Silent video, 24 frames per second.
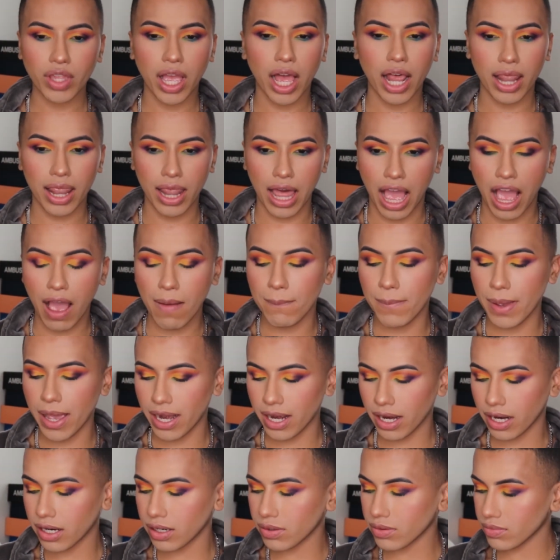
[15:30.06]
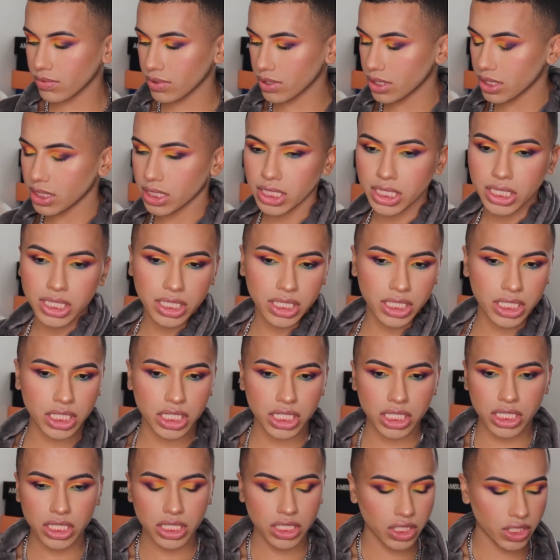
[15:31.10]
a lot better. See, it
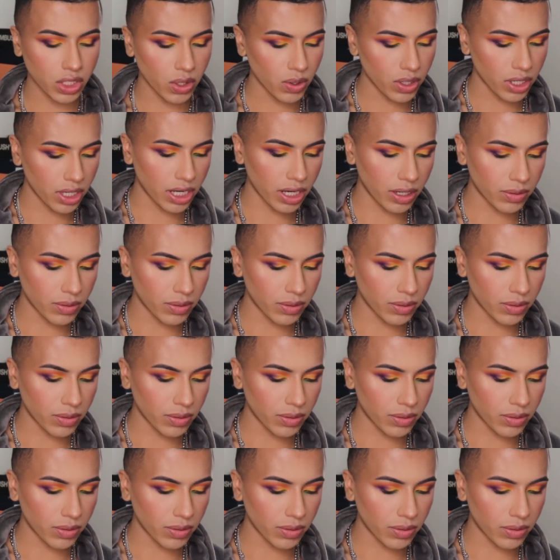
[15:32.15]
just looks so good